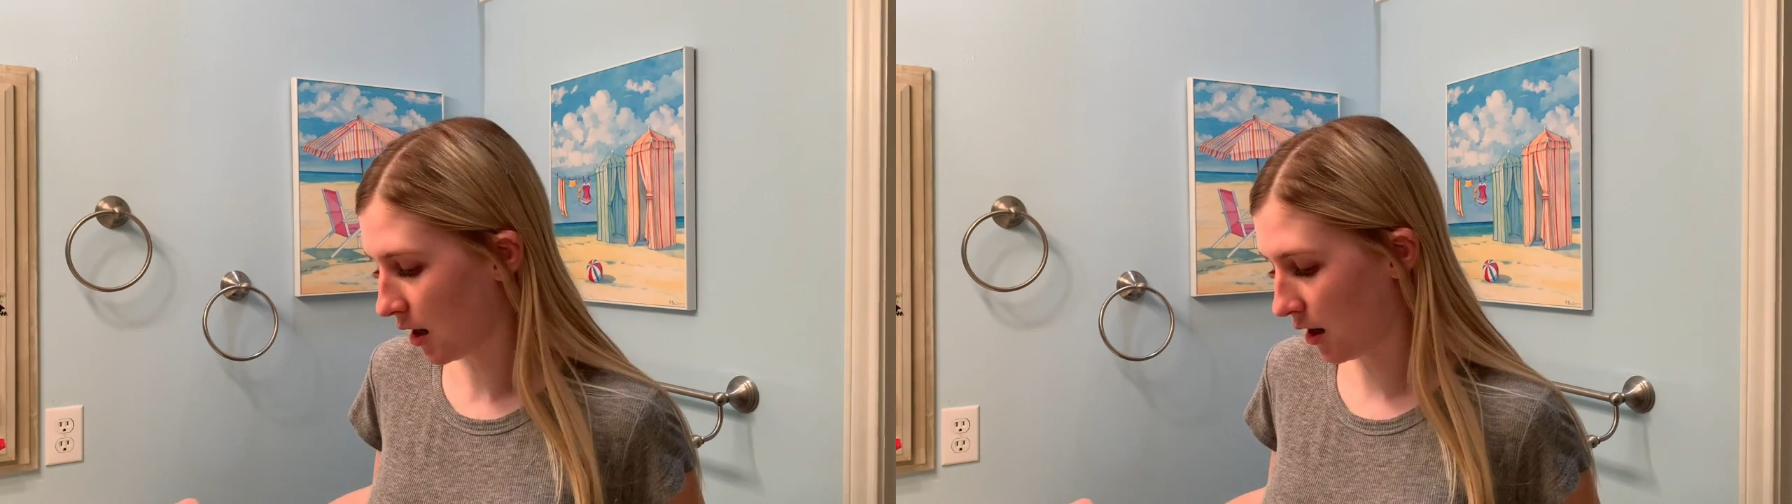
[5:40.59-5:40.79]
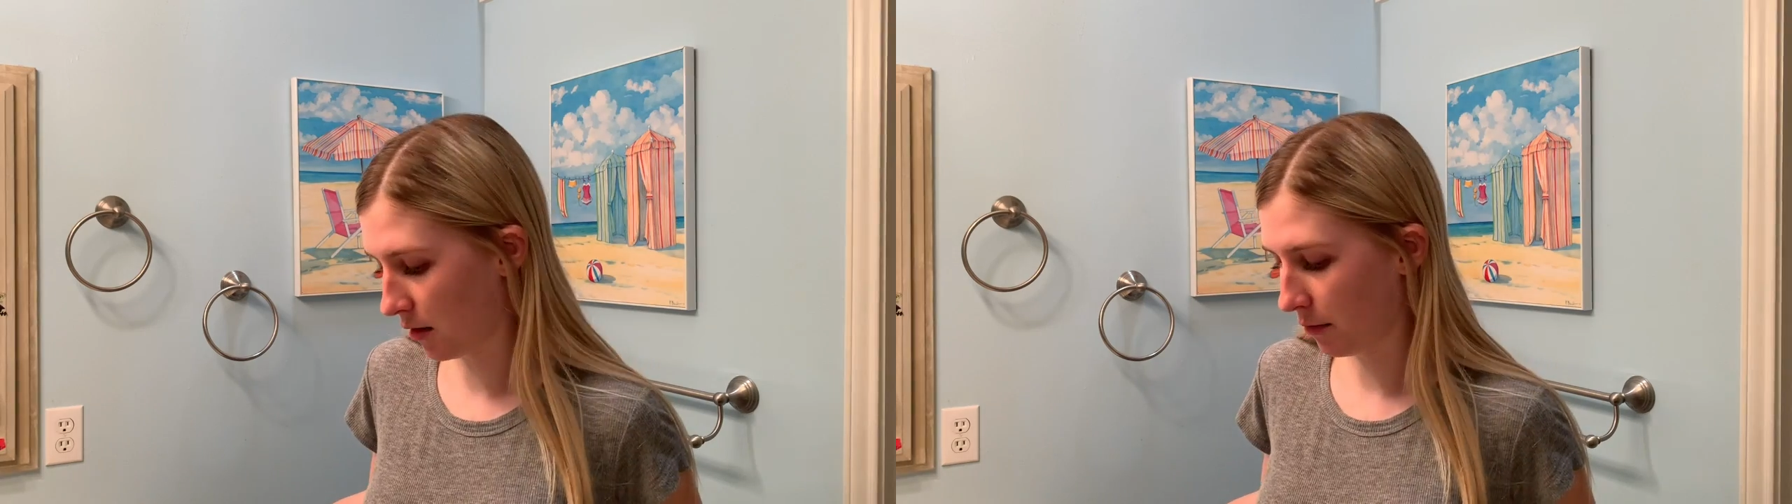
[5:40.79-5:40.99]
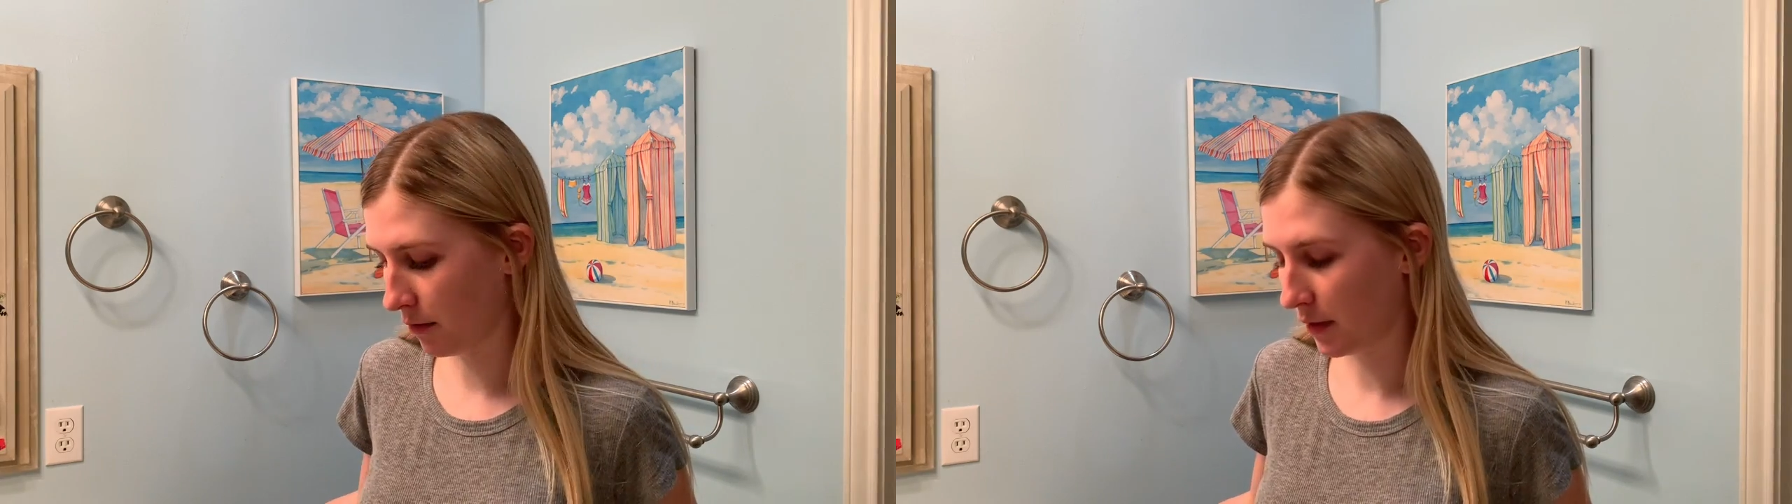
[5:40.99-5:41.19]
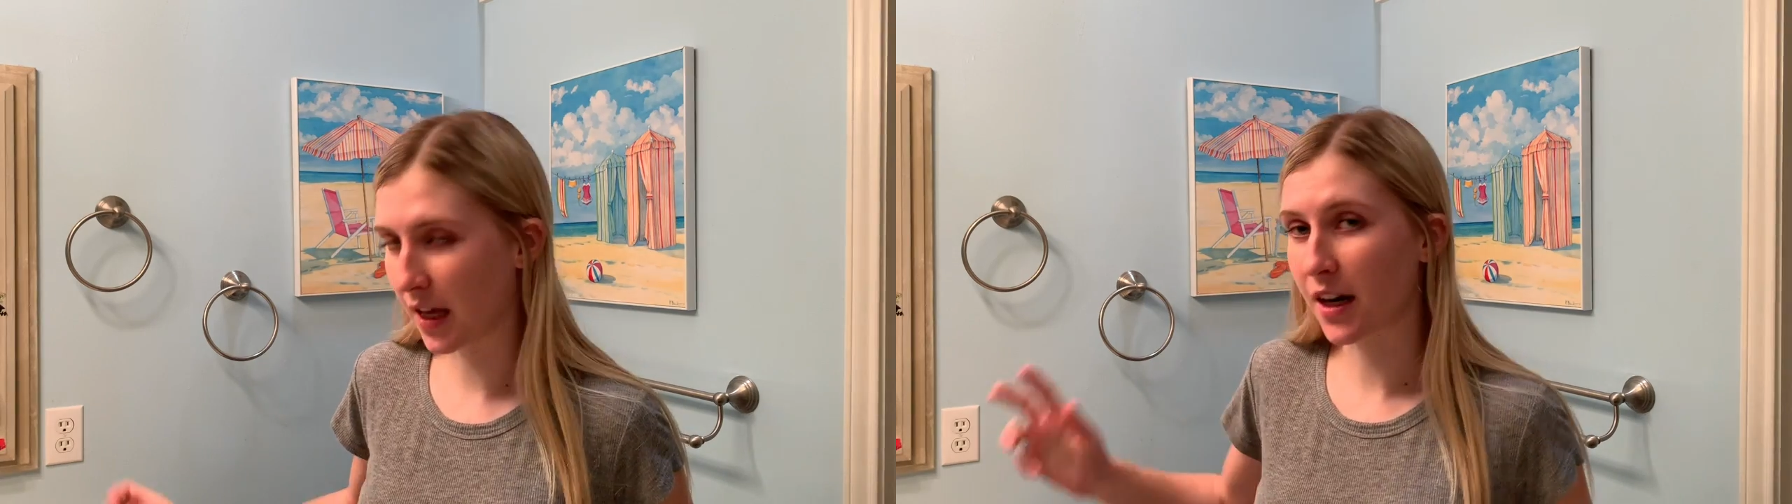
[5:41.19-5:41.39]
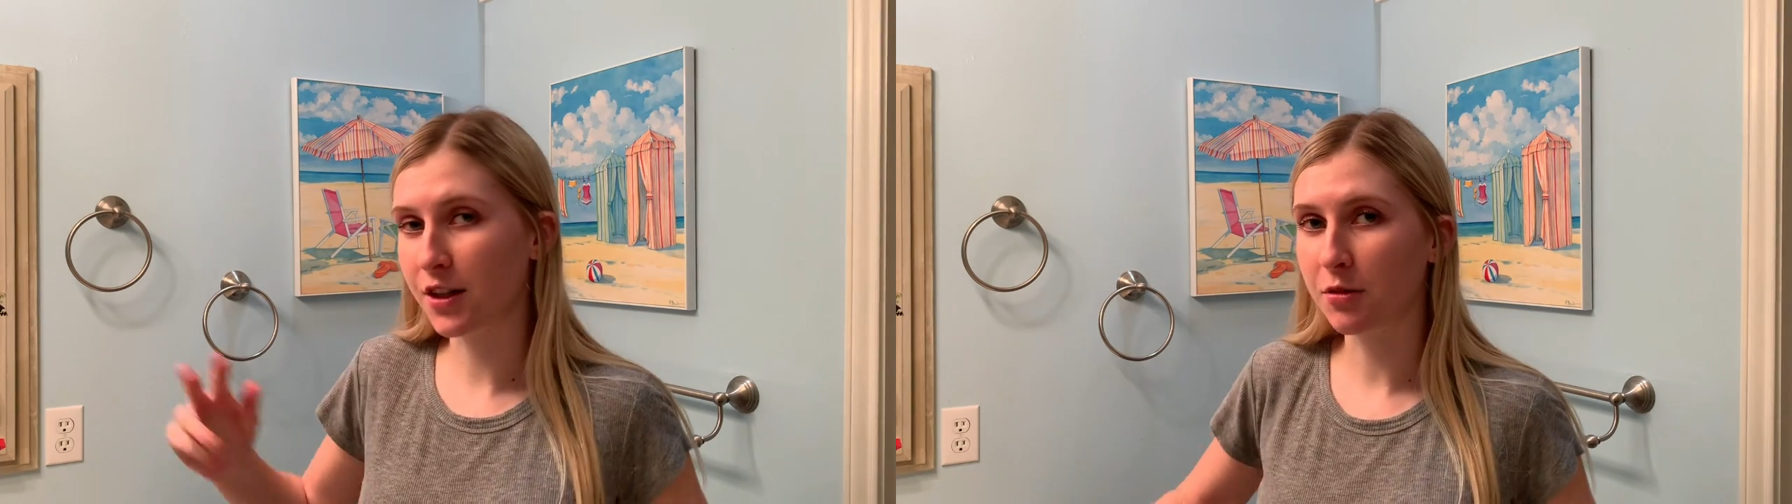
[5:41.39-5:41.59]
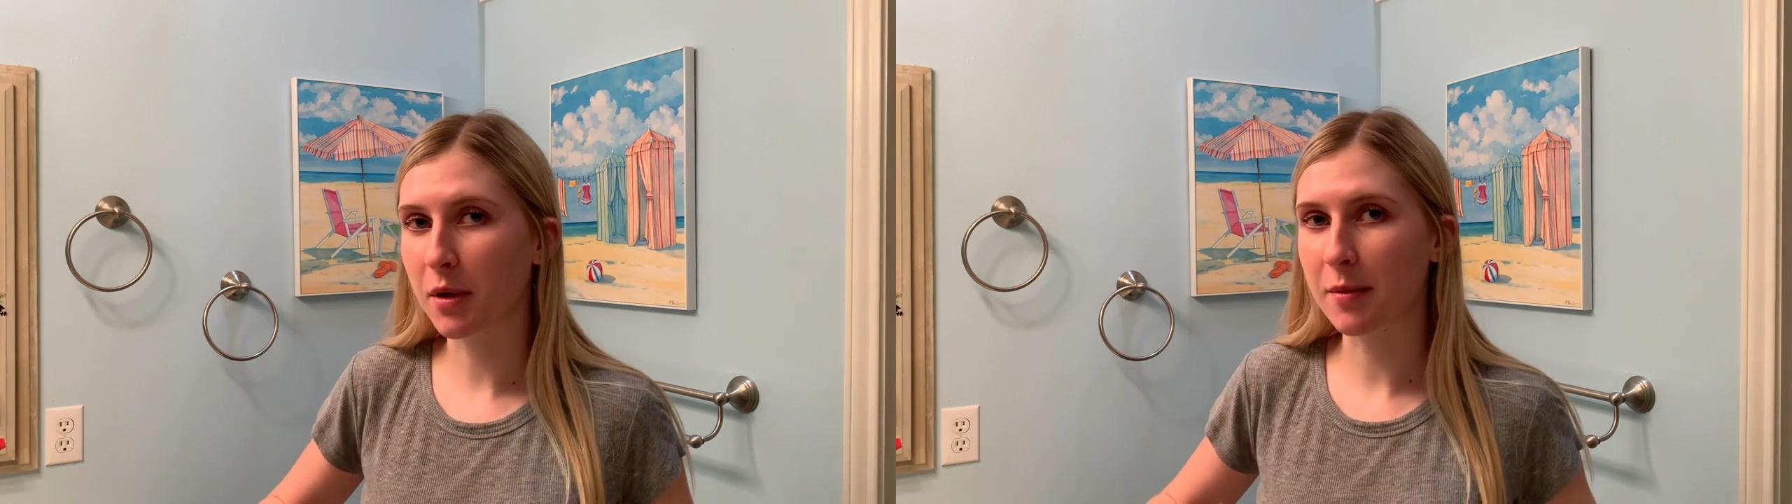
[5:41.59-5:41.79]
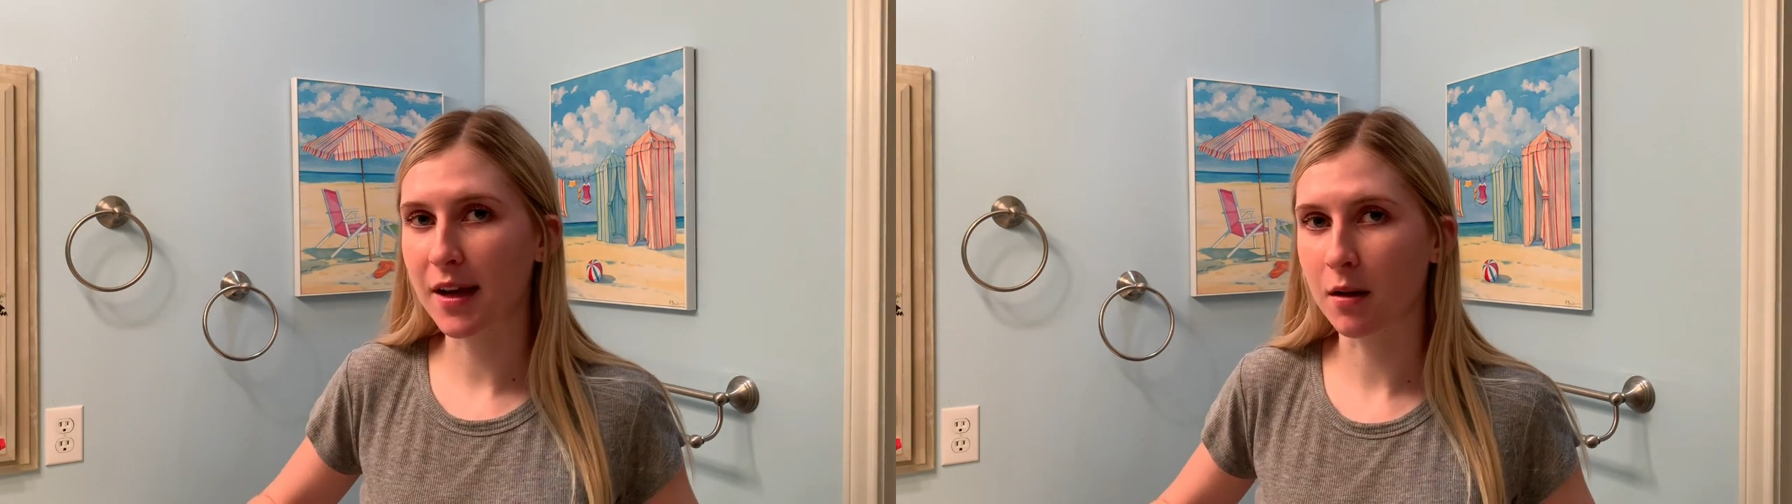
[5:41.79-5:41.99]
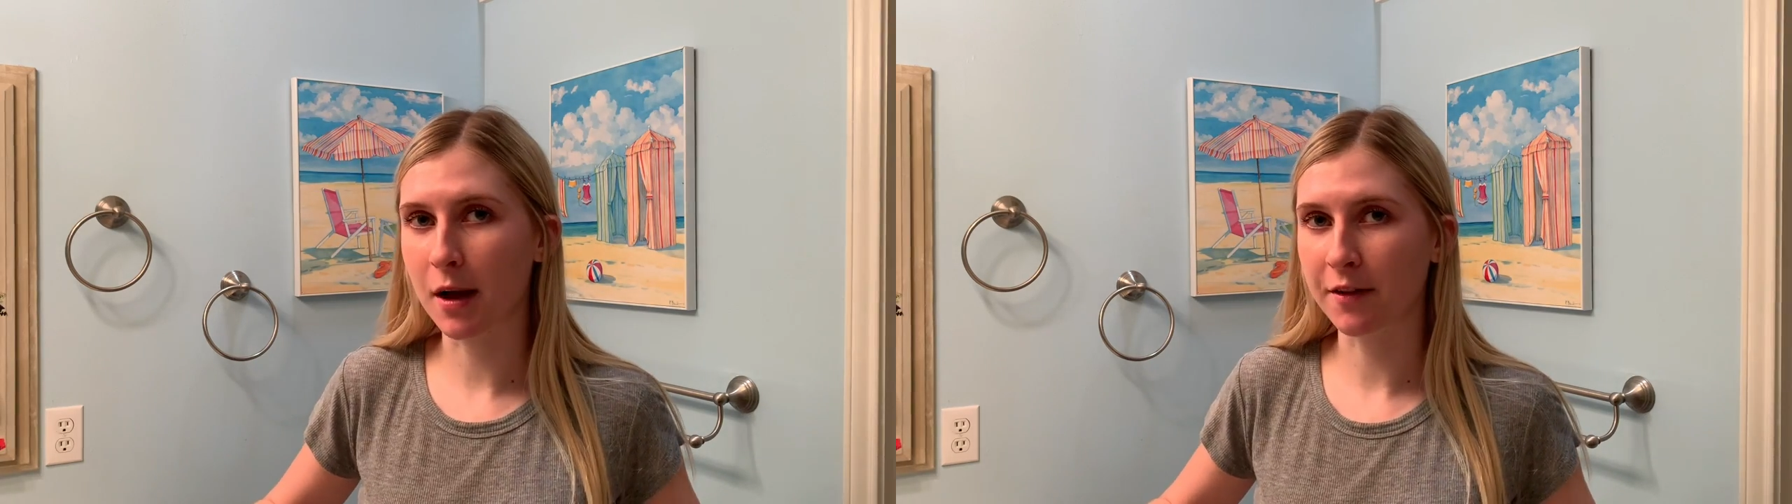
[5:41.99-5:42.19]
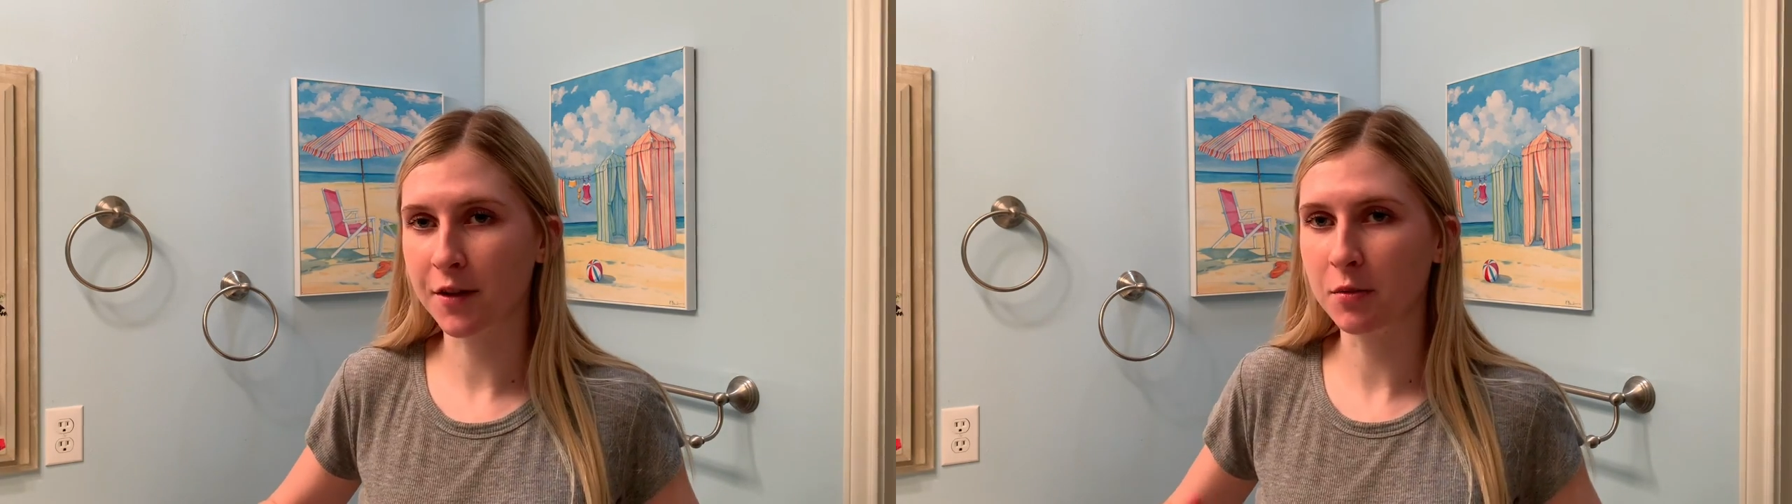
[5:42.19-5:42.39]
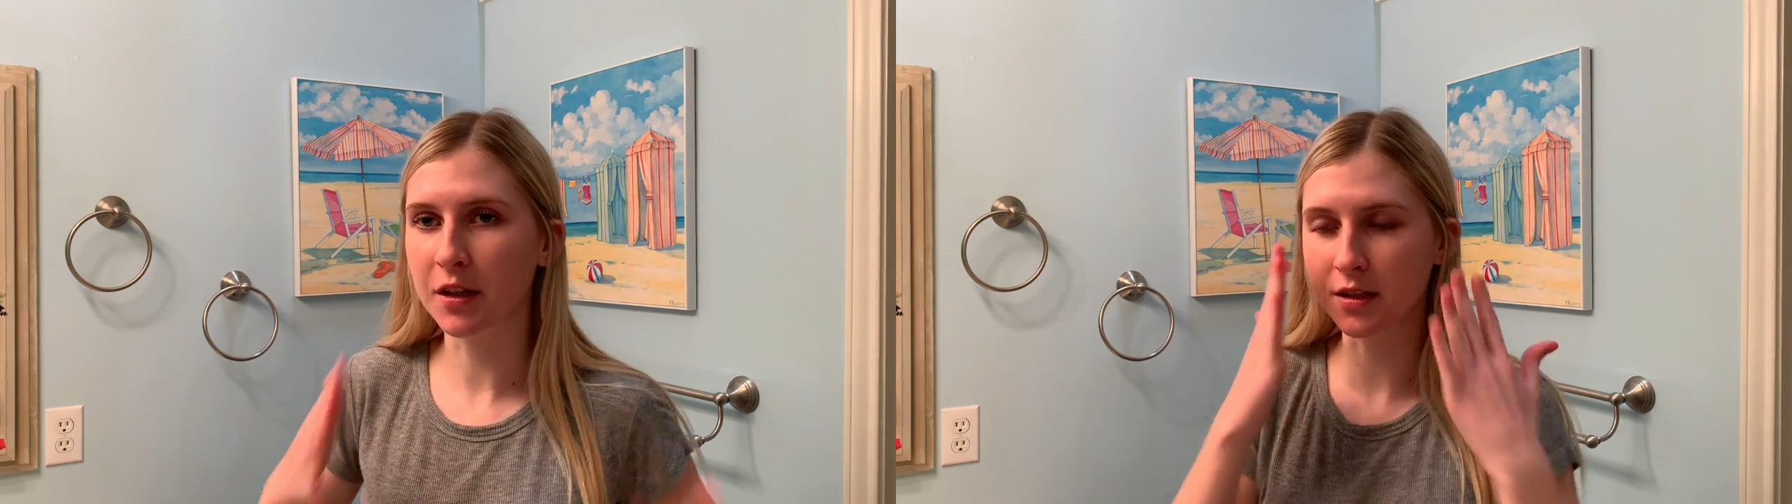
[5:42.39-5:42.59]
Then I do my makeup
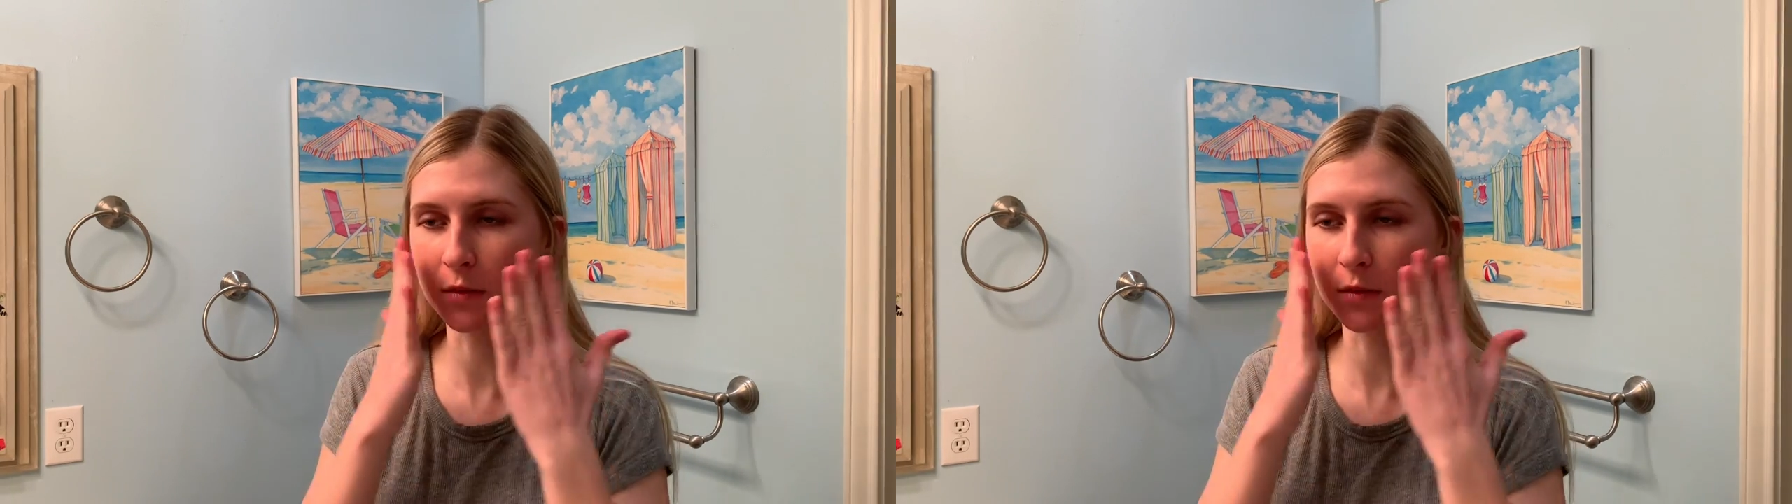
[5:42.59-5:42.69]
after because I